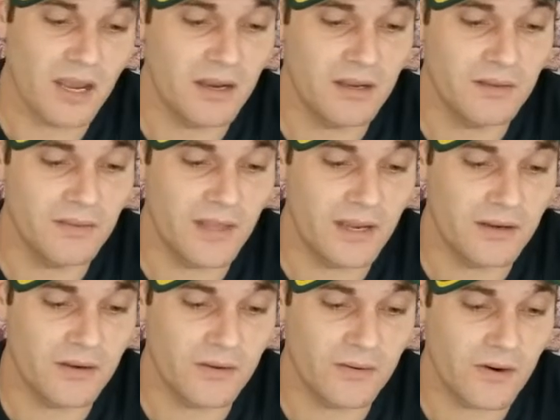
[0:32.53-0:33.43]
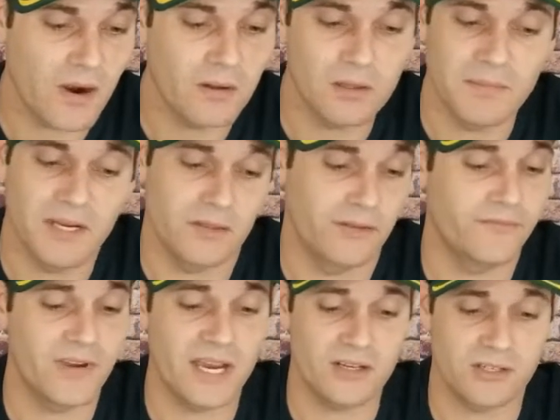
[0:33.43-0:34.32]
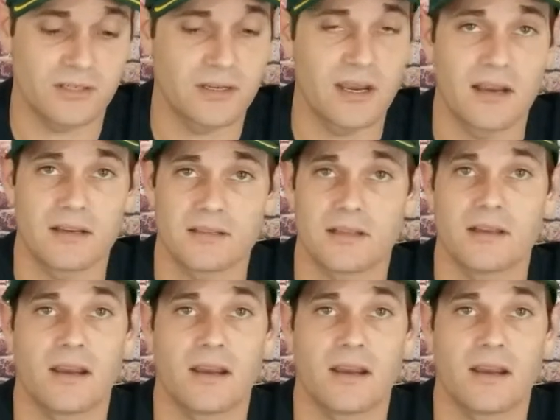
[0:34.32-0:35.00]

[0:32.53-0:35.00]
and they are all about the fashion, guys. They